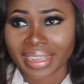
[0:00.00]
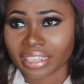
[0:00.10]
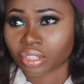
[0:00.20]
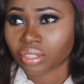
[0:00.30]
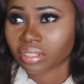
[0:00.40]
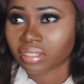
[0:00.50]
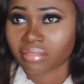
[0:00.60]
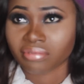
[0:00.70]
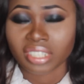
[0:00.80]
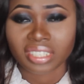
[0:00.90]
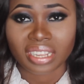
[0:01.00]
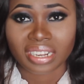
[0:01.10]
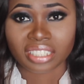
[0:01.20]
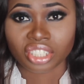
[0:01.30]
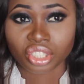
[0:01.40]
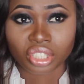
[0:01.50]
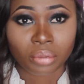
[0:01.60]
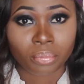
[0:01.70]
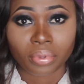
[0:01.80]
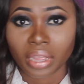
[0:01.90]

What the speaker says: I registered at the gym.